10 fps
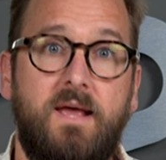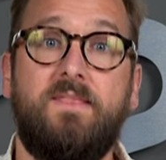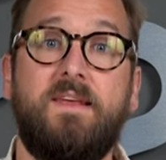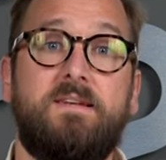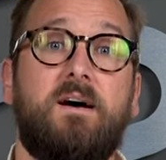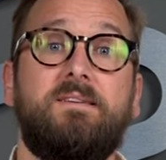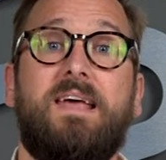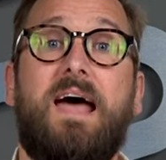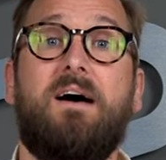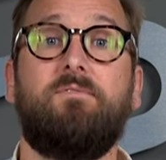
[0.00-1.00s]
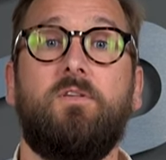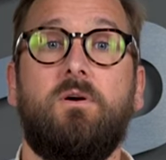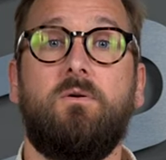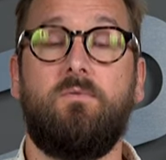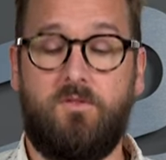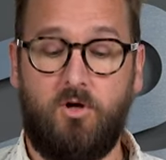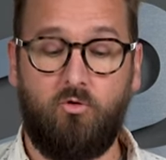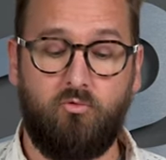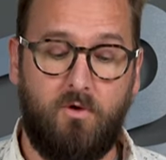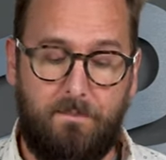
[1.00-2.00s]
It does have the
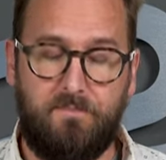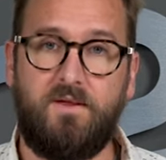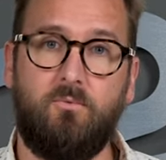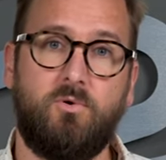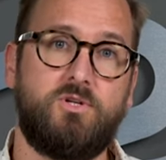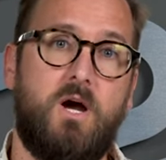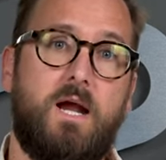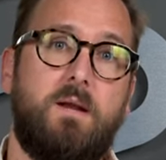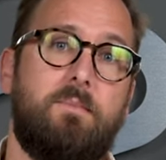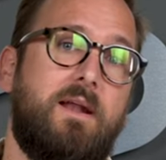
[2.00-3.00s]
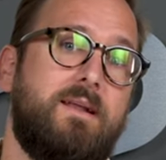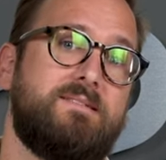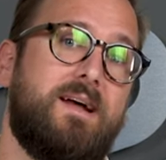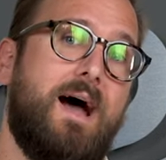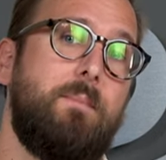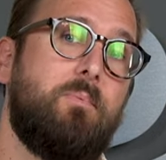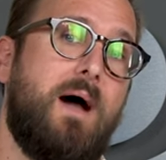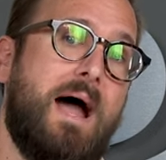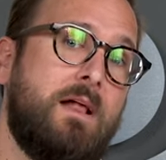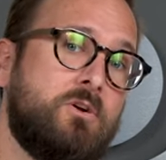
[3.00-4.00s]
grip that we're talking about is a
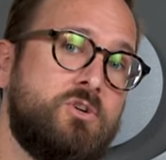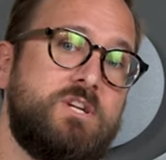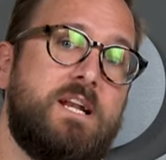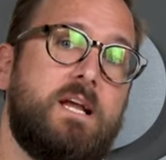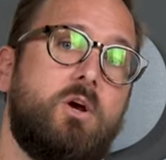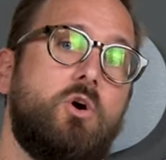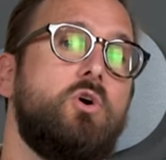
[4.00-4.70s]
hypoallergenic